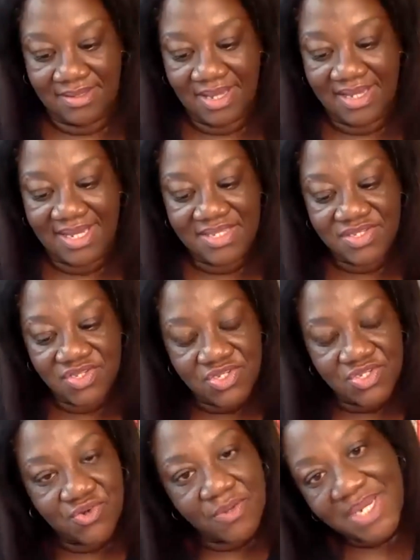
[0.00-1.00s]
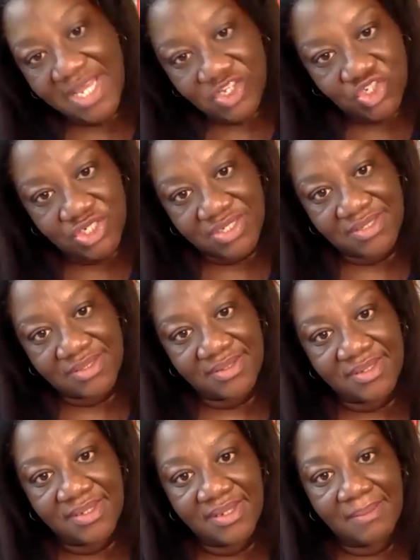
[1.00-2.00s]
against discrimination,
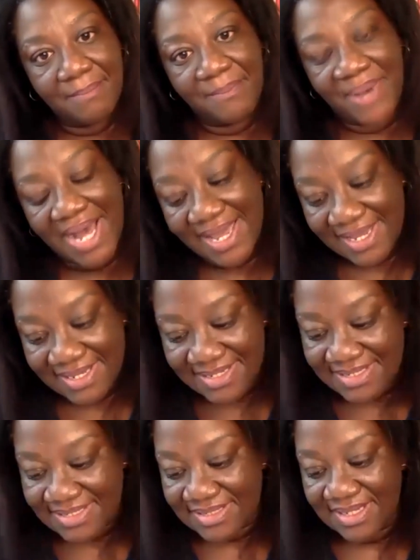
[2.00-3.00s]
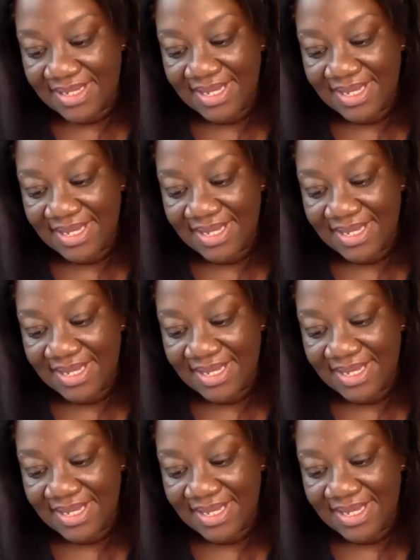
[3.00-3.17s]
bias,